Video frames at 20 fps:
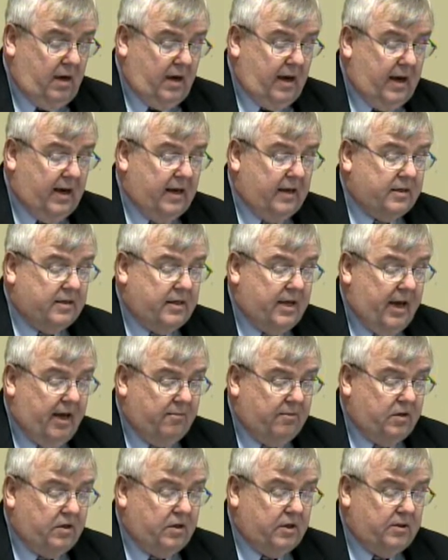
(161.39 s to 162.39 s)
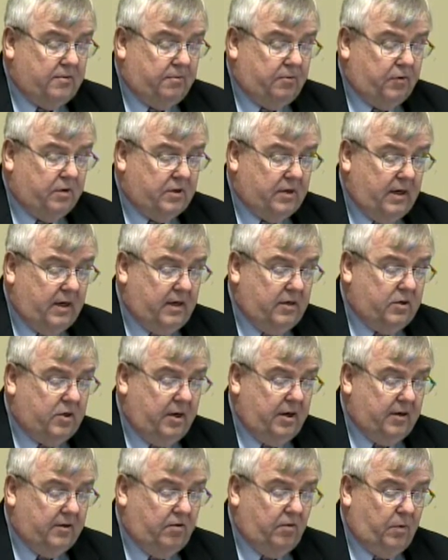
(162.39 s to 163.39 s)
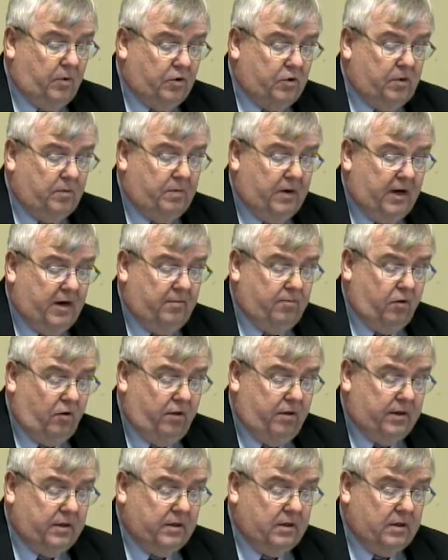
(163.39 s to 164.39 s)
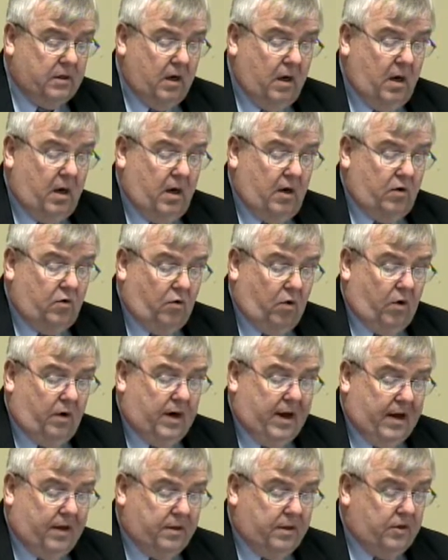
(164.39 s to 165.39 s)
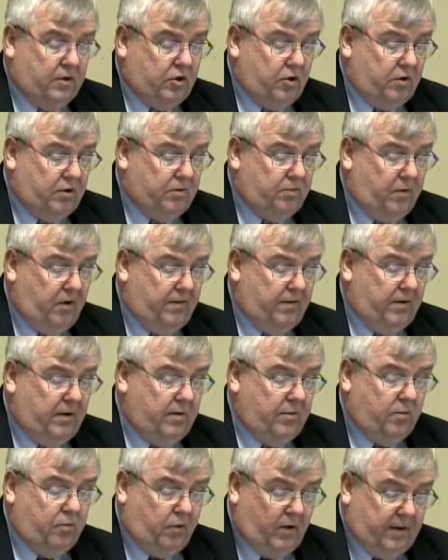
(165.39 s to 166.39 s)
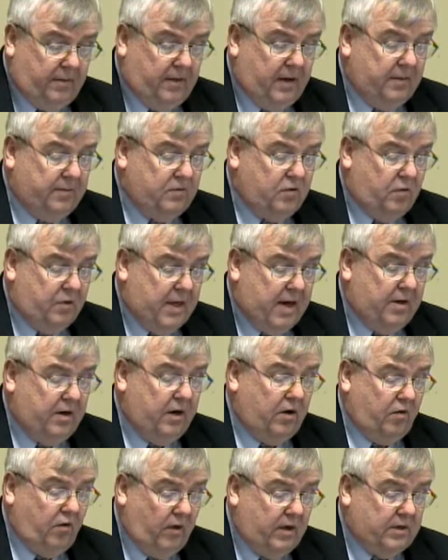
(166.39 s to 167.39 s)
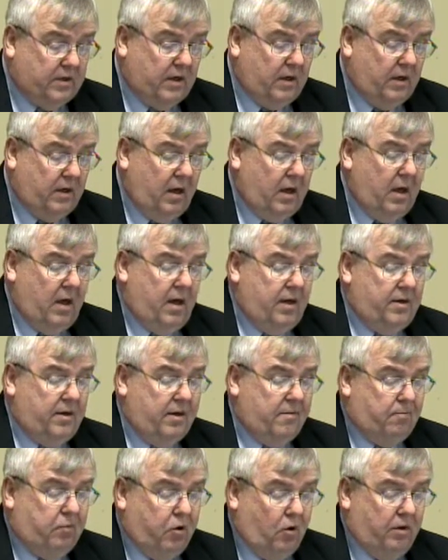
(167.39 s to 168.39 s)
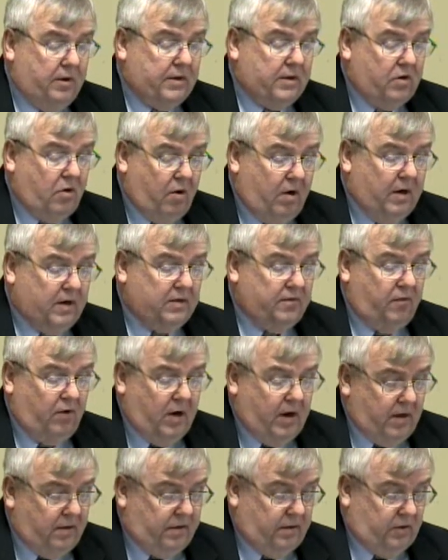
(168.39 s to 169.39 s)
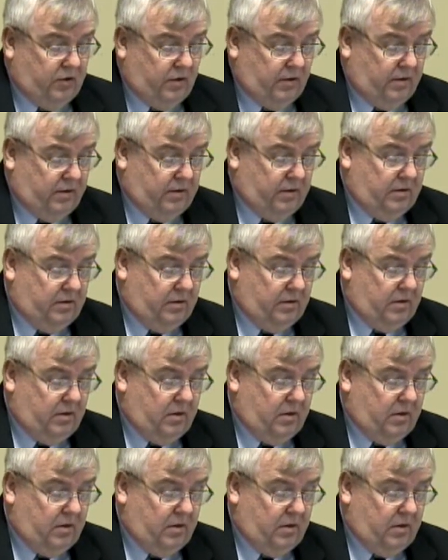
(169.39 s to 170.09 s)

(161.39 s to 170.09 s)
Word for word: and establishes a percentage contribution by employees toward health insurance pre premiums without increasing the employee's cost for health insurance.